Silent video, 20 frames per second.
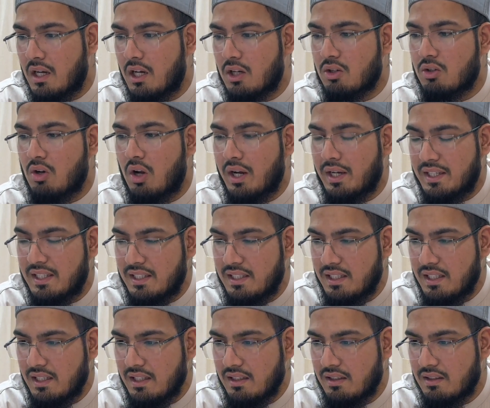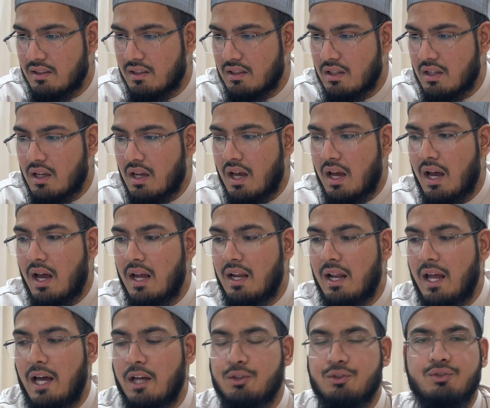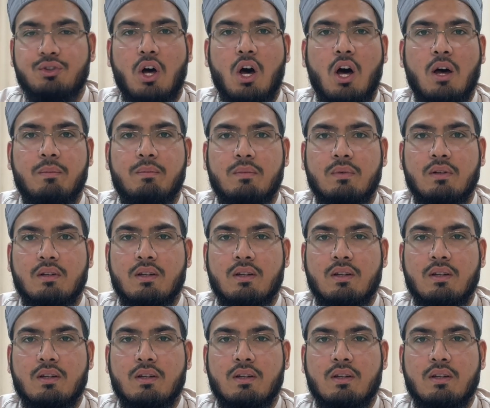al-Ra'ini al-Hattab.